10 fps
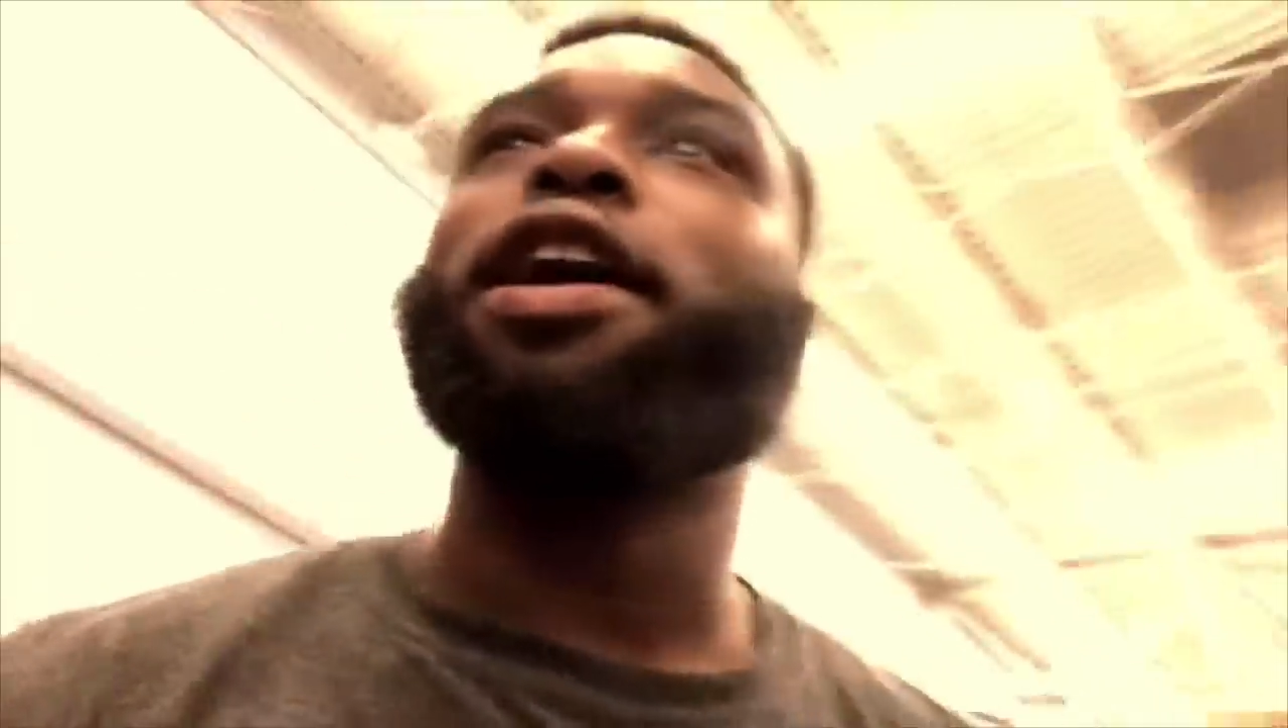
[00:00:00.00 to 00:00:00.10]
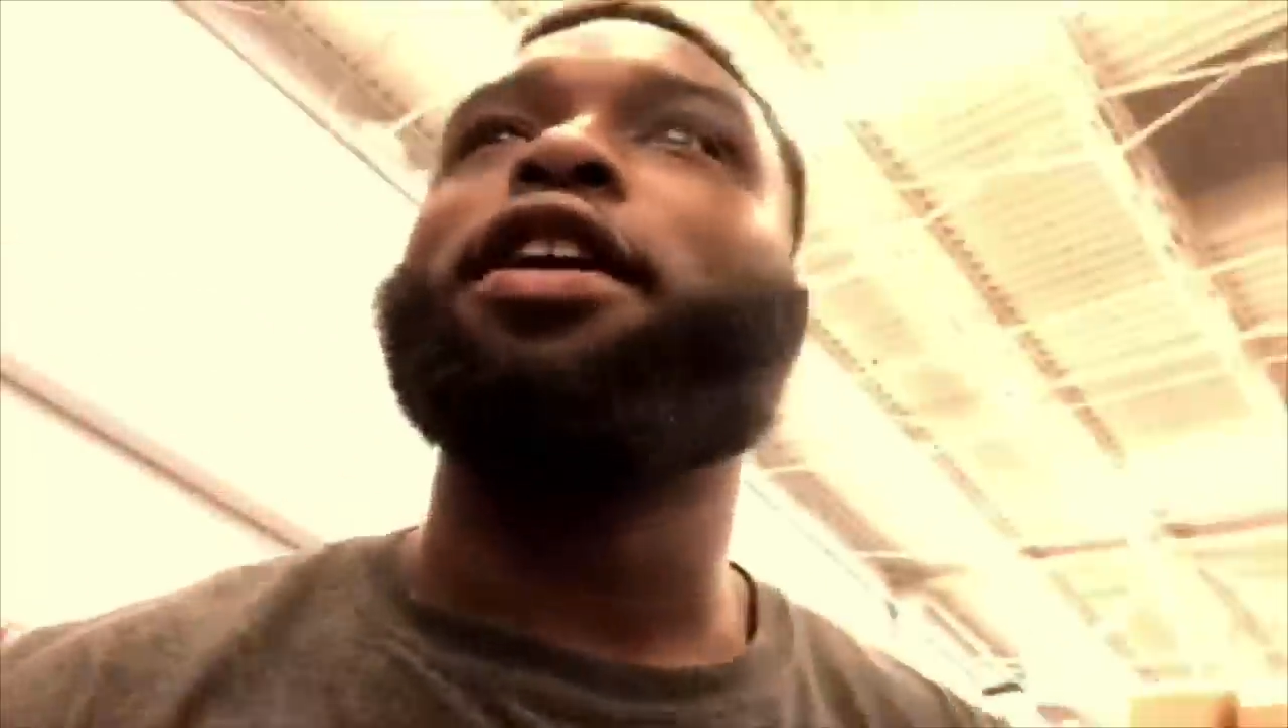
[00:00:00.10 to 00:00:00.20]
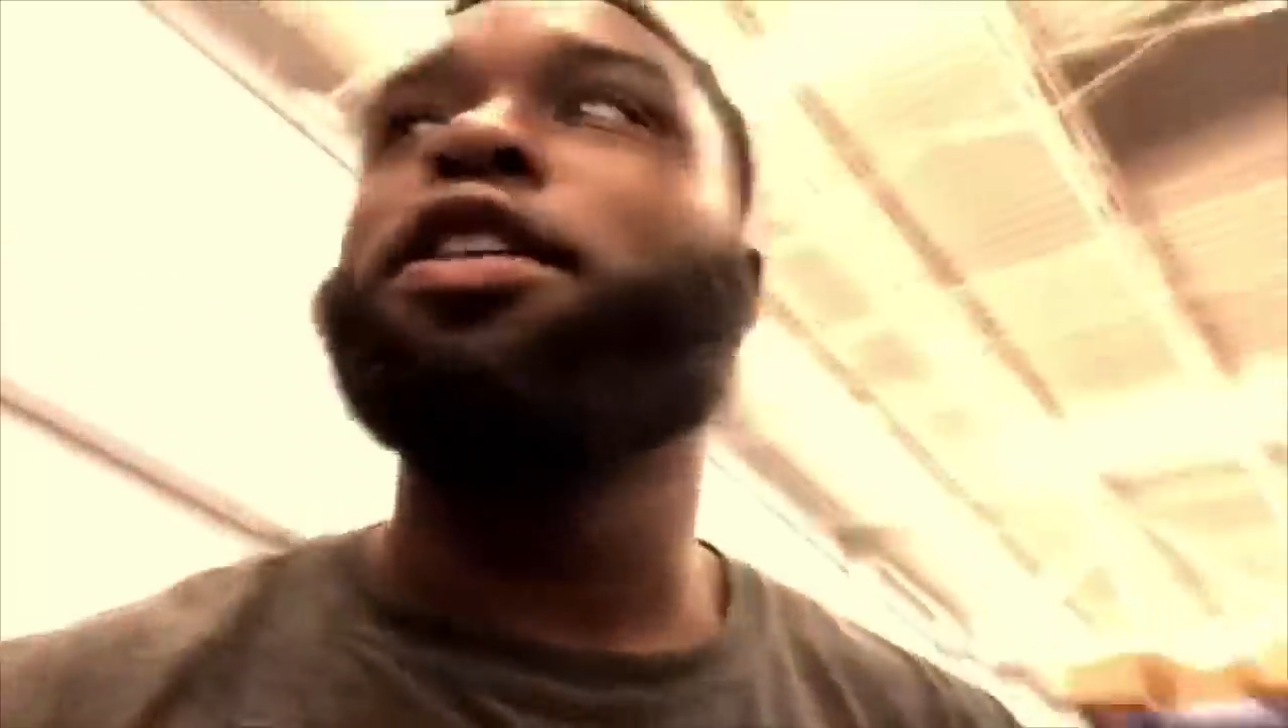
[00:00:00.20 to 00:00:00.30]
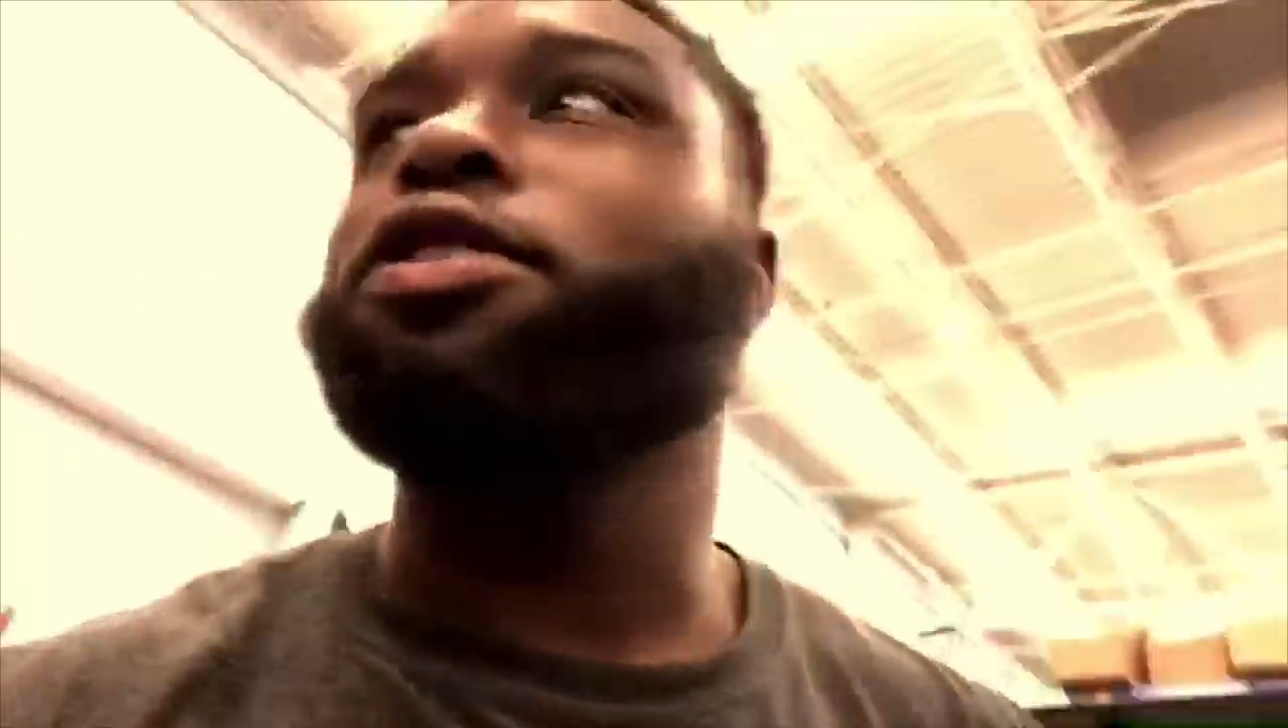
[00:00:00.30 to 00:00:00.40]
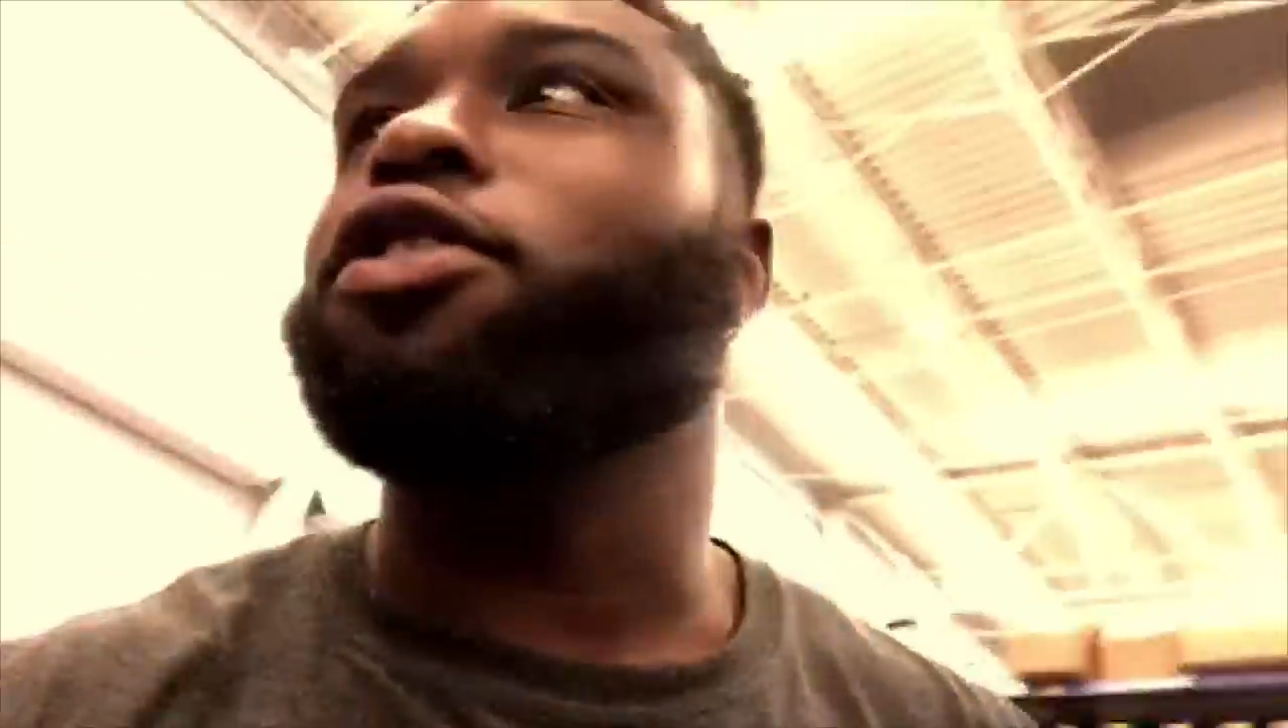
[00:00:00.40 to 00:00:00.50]

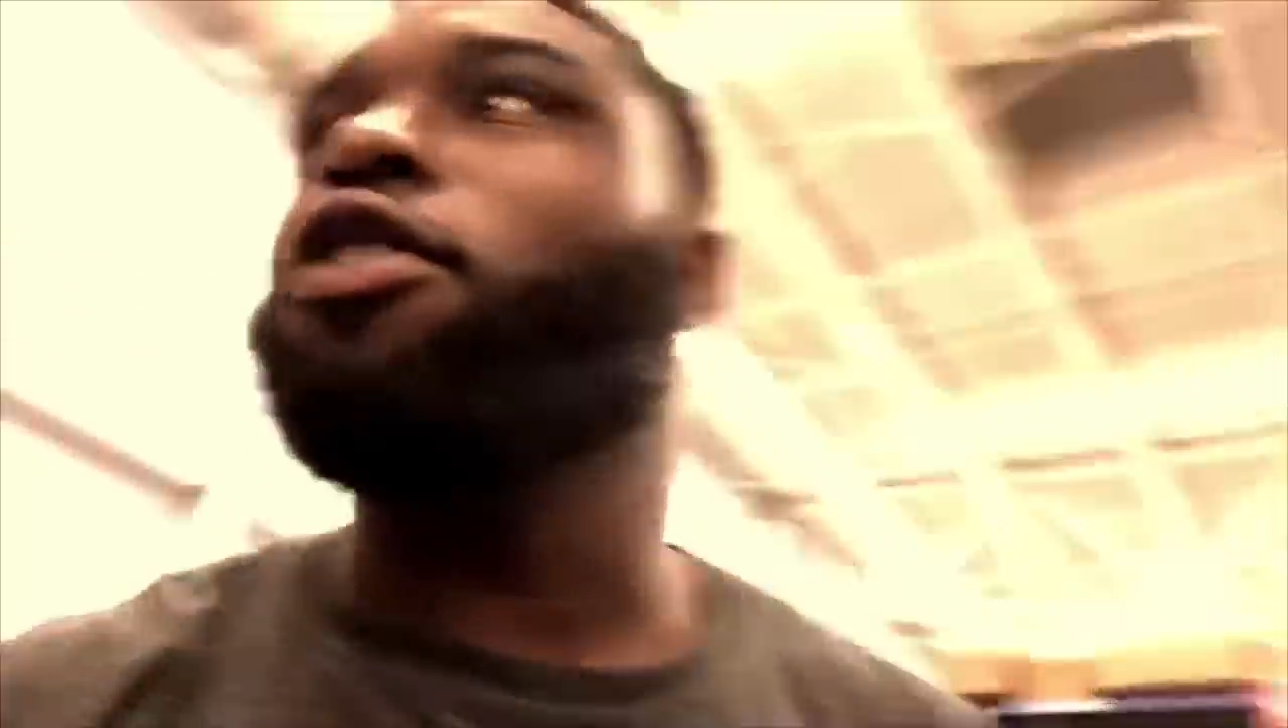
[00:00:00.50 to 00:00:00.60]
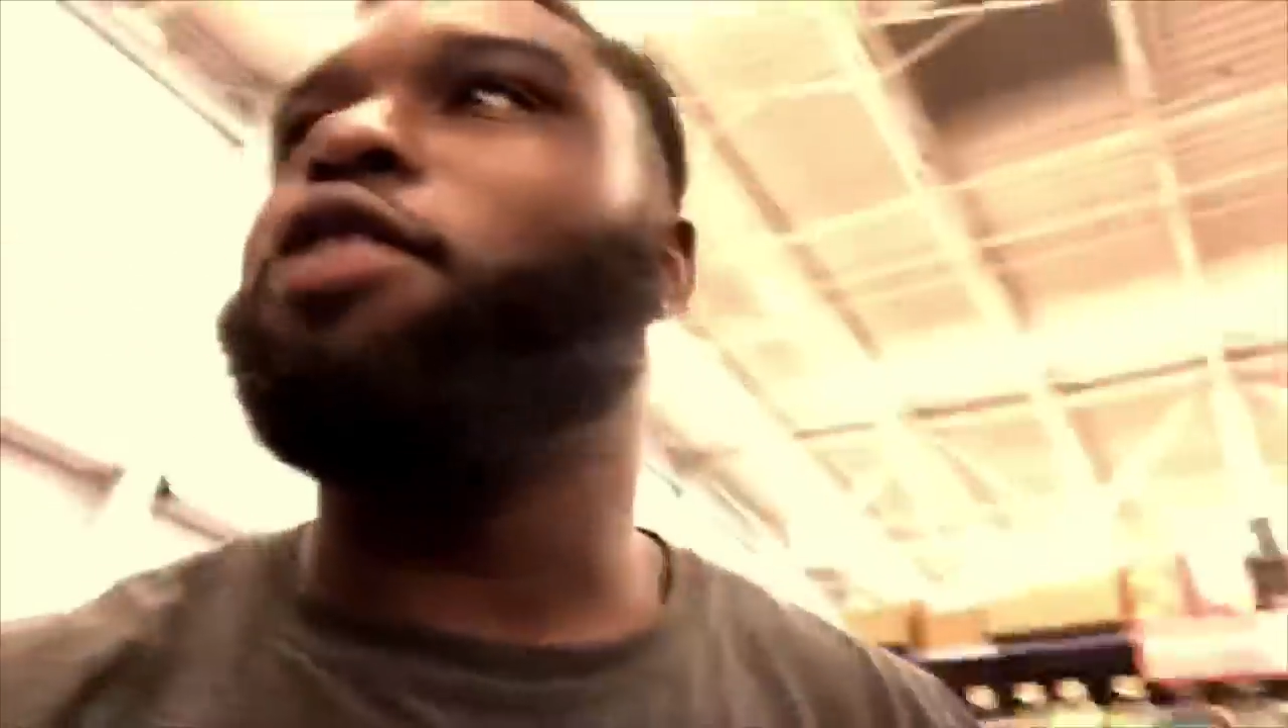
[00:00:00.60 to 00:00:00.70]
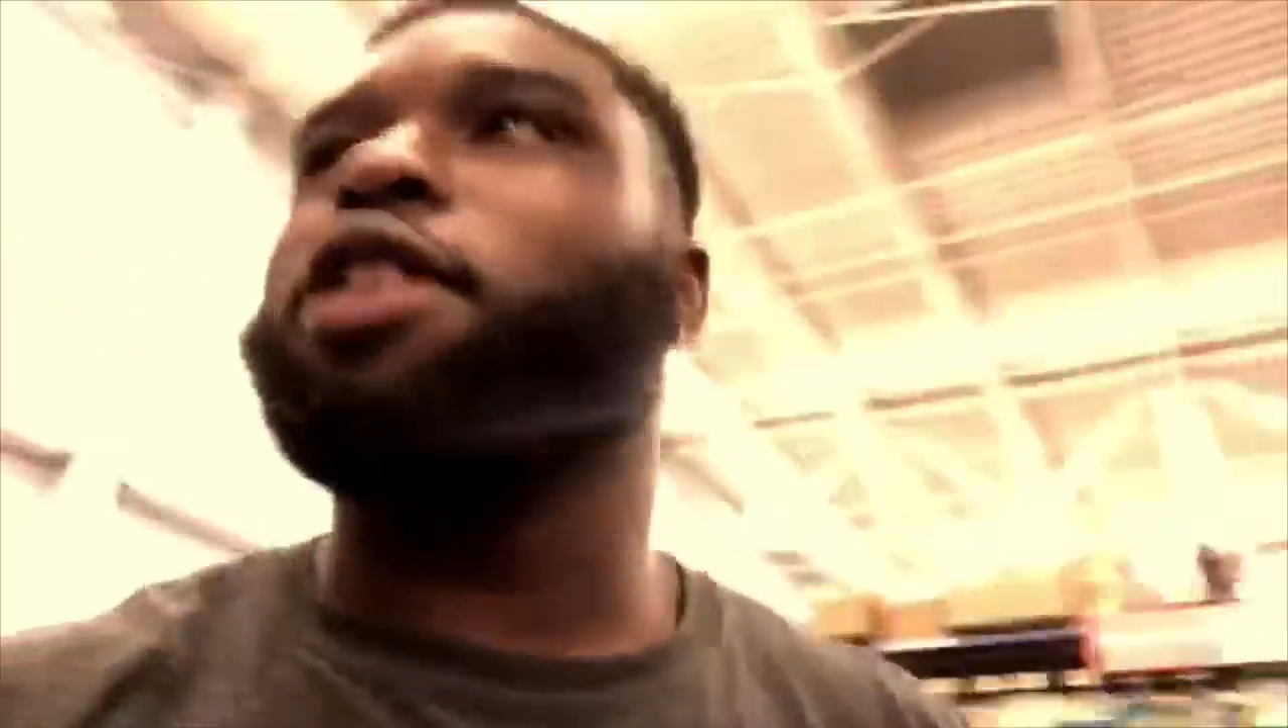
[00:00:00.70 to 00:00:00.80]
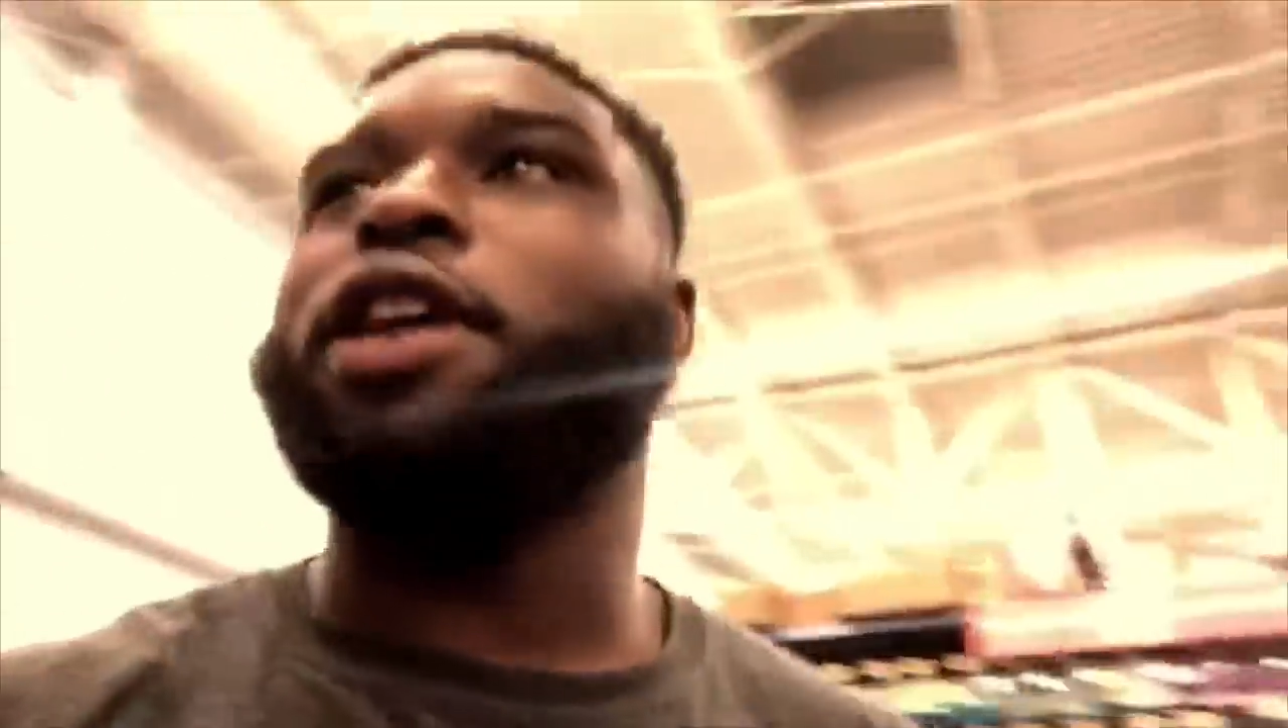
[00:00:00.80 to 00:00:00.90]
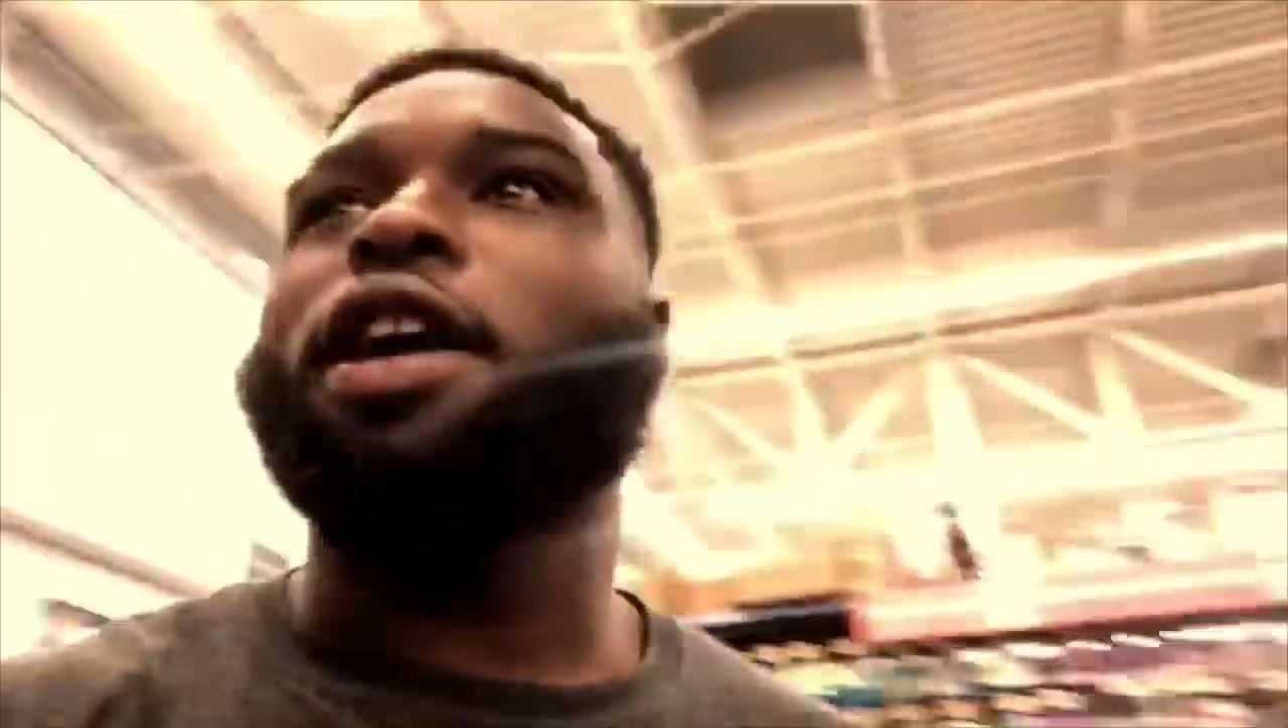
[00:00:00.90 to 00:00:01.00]
hairs
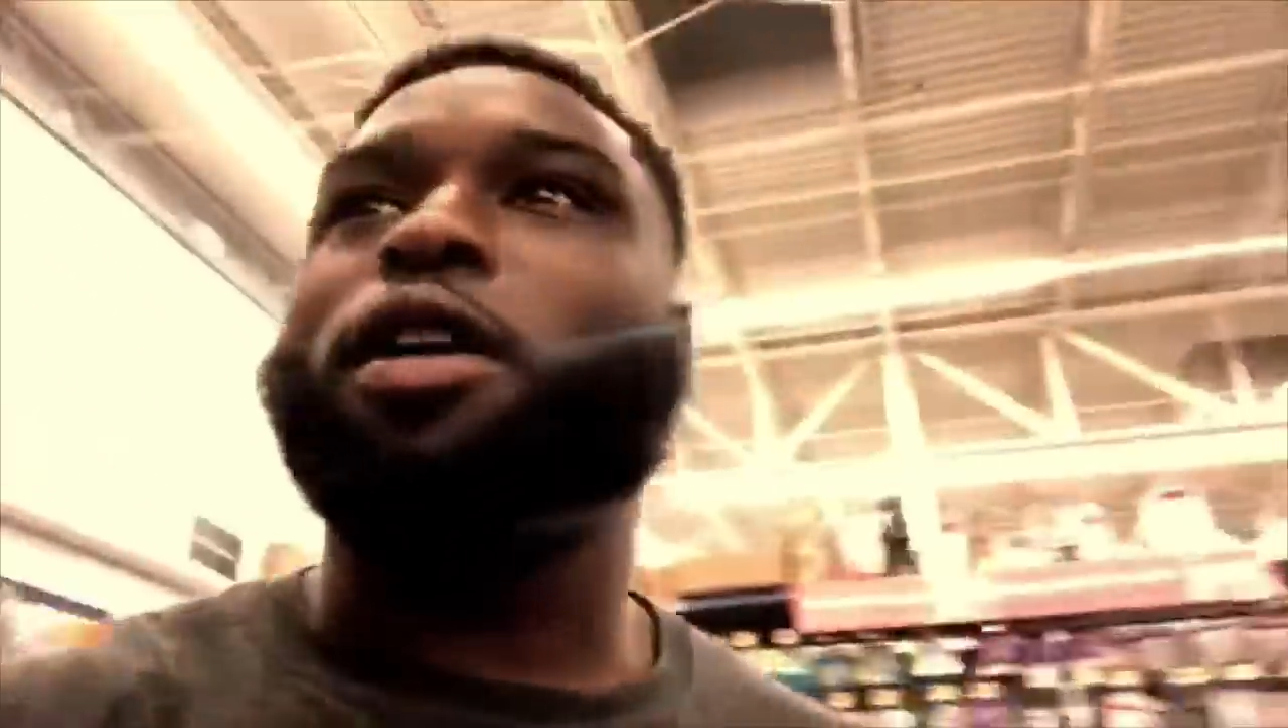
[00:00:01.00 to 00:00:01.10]
growing